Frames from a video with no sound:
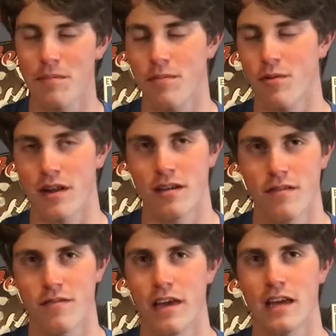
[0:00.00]
Pretty
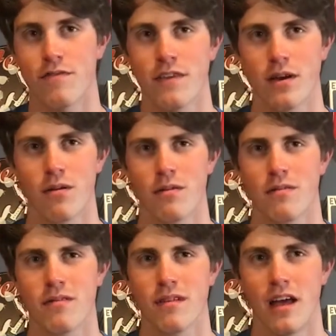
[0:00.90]
vague field,
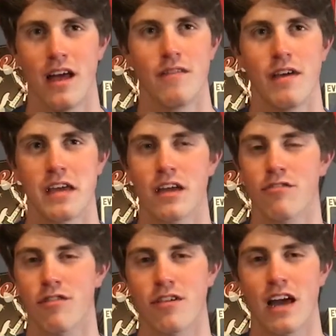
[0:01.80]
vague
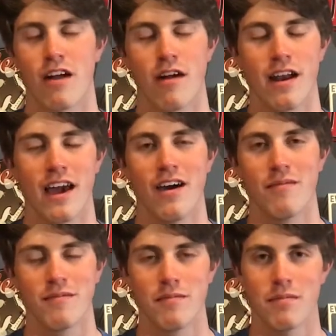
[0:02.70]
interest guy right now,
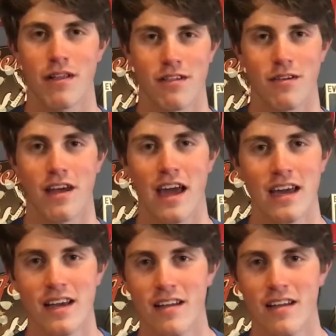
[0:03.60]
but that's okay.